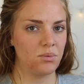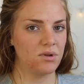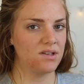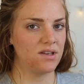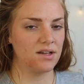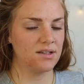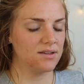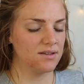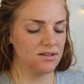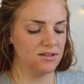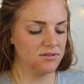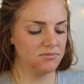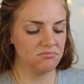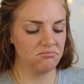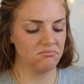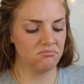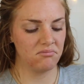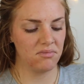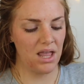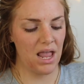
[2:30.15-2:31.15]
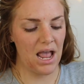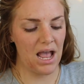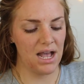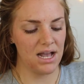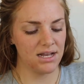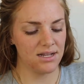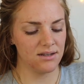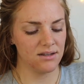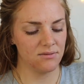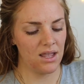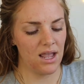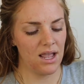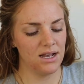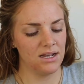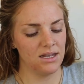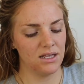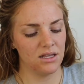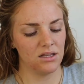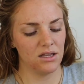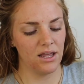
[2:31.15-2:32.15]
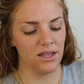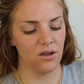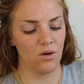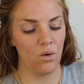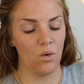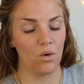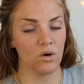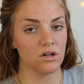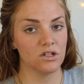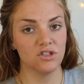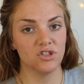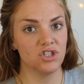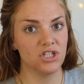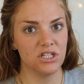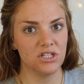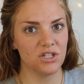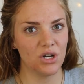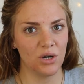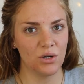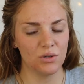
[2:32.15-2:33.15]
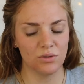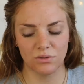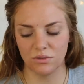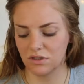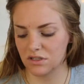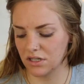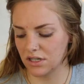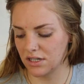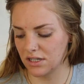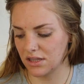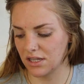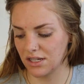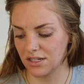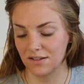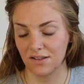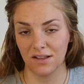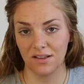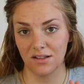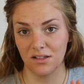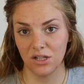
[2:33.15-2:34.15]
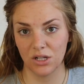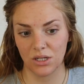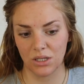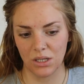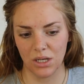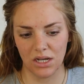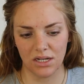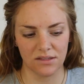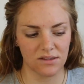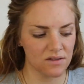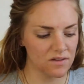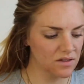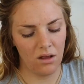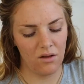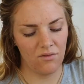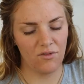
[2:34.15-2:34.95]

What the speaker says: It doesn't add any like orangey tones or anything. It doesn't look nuts.